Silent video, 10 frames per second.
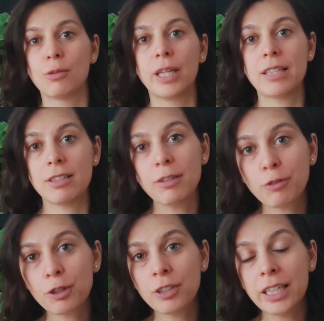So that's it
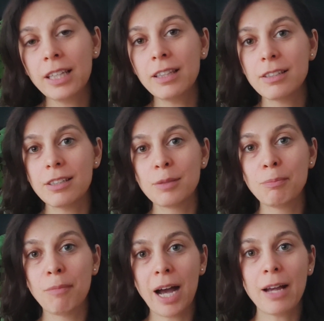for today. This is
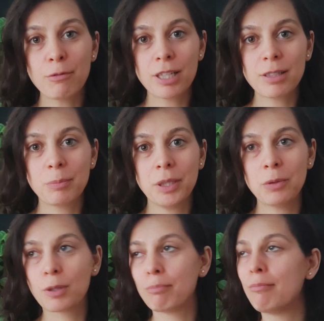my
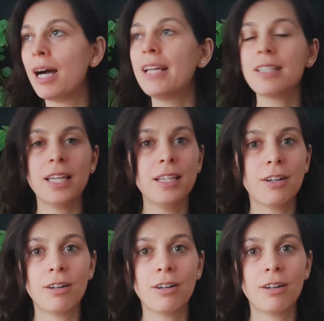recipe or my take